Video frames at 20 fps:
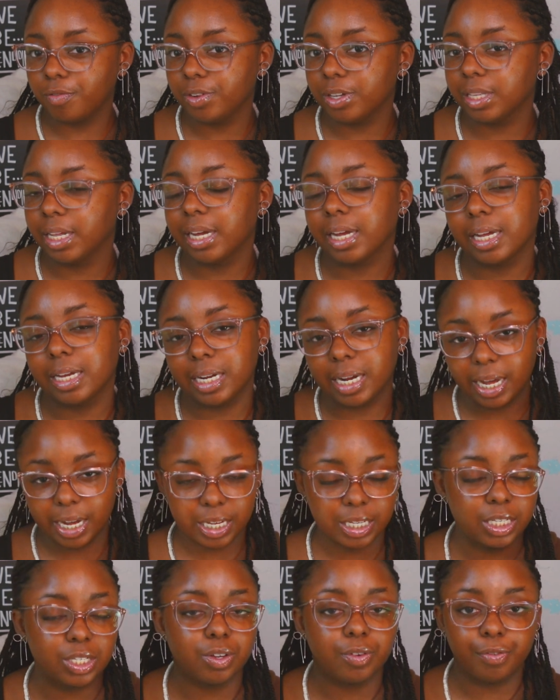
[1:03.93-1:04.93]
feel like a
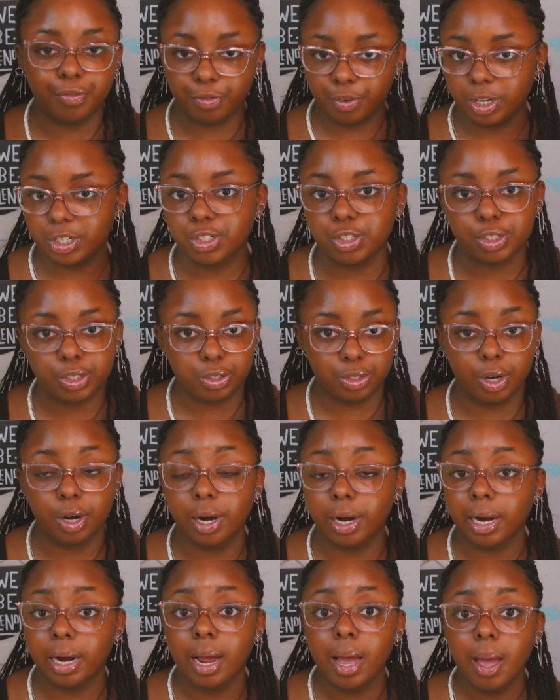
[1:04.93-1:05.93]
nice, fresh
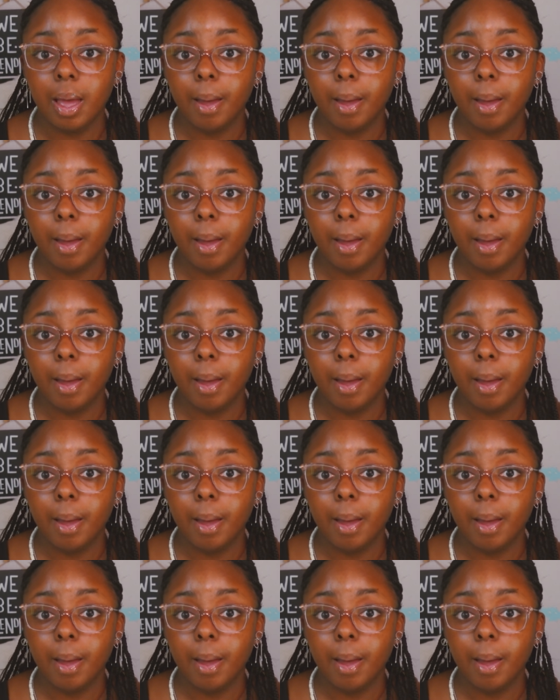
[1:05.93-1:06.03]
start,